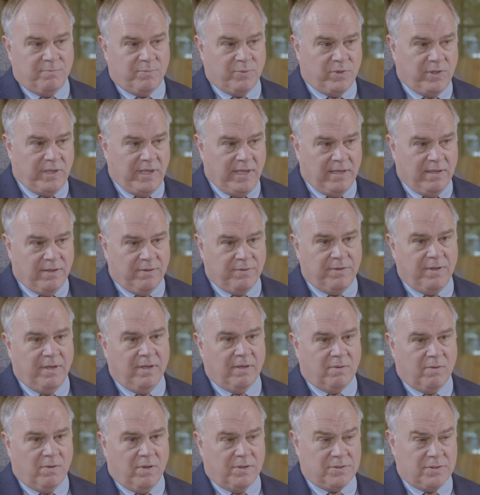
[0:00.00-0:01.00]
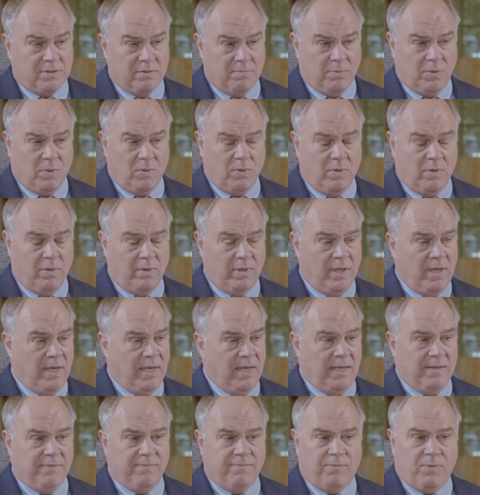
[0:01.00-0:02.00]
pretty healthy across the board.
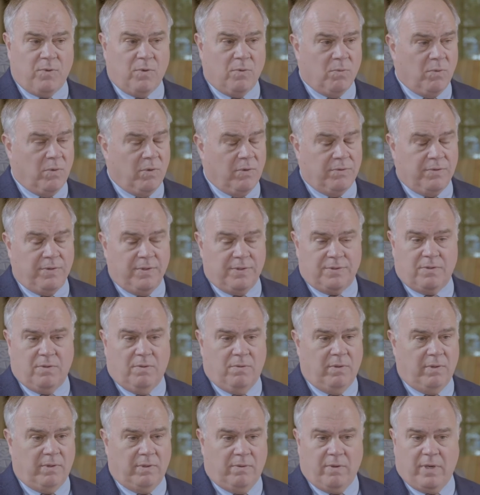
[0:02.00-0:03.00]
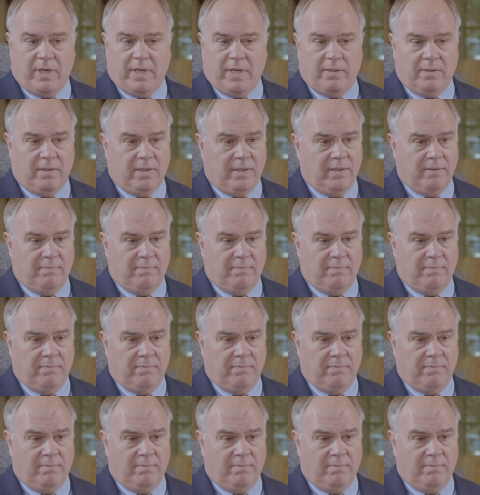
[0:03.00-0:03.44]
Fort Worth is going great